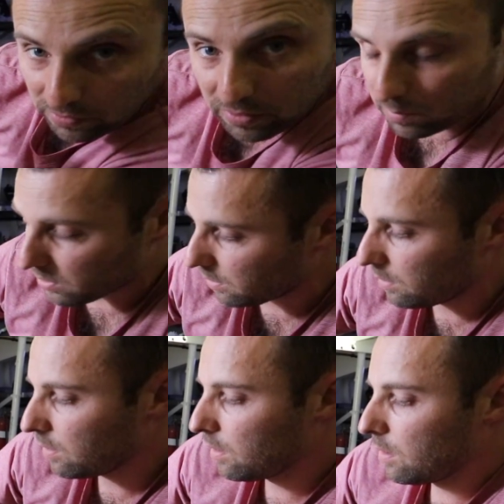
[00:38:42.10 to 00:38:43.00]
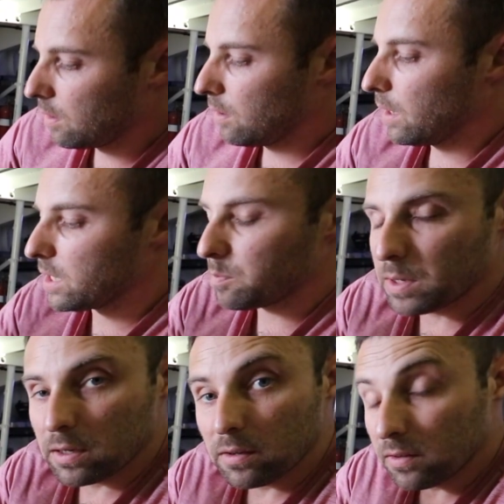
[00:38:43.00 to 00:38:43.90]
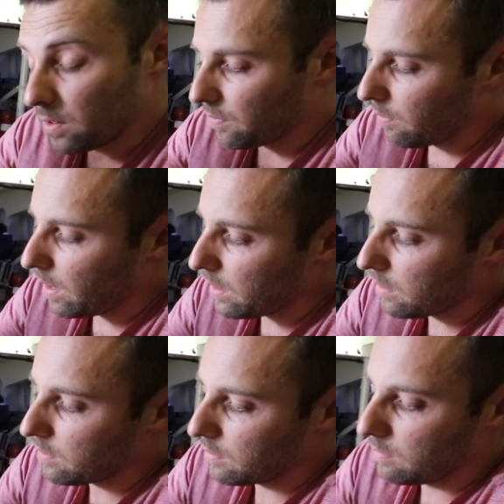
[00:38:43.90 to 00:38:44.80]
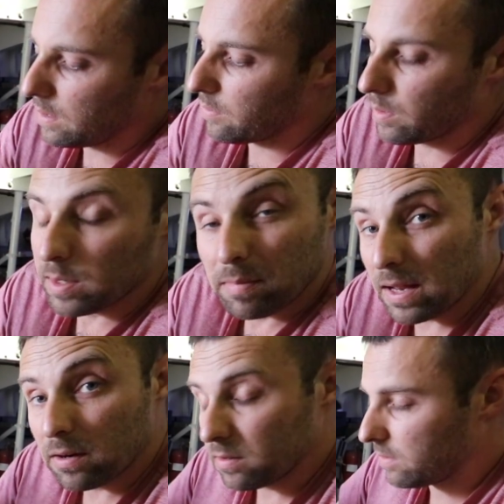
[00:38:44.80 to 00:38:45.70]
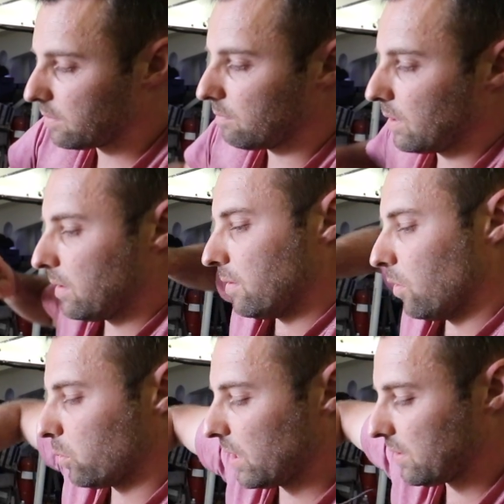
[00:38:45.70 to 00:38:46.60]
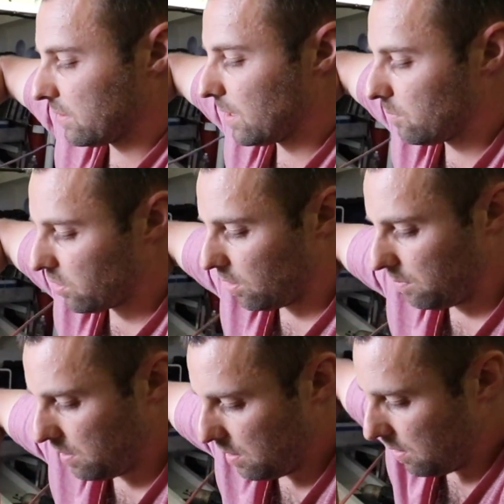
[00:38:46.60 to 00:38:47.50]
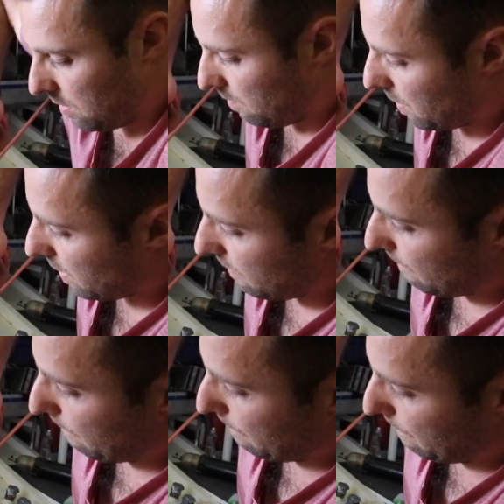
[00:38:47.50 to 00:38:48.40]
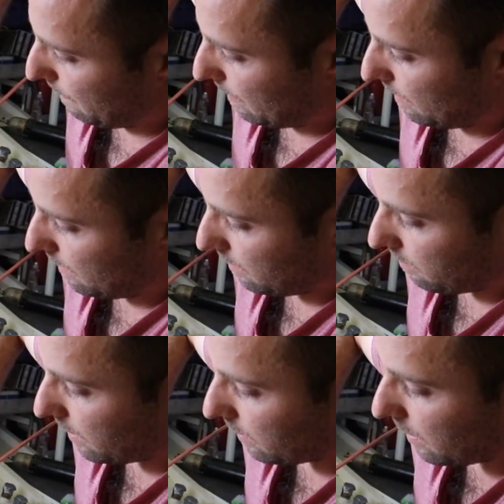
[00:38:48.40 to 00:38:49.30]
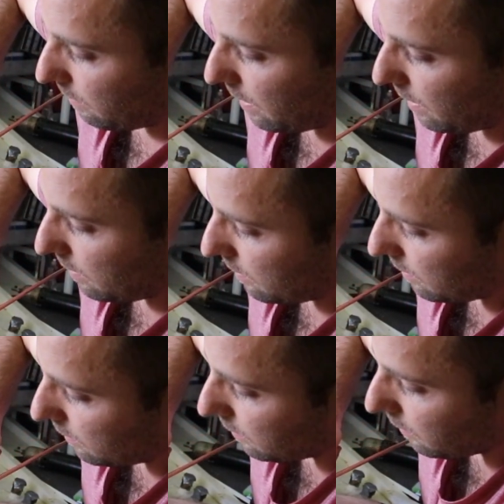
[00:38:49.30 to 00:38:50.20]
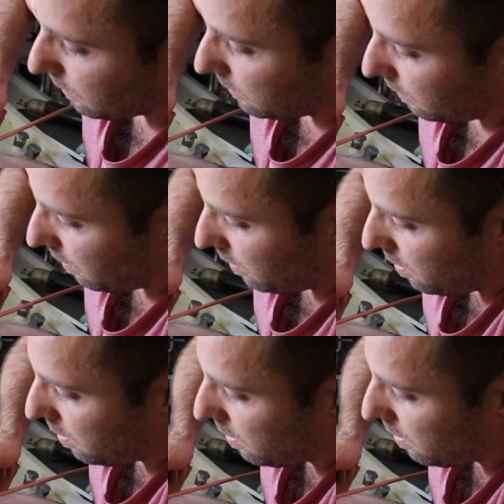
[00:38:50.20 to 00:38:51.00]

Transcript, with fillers: on this machine. Each bend is a different radius. Doesn't really matter. It's it all does the same job. But you crank that around until the zero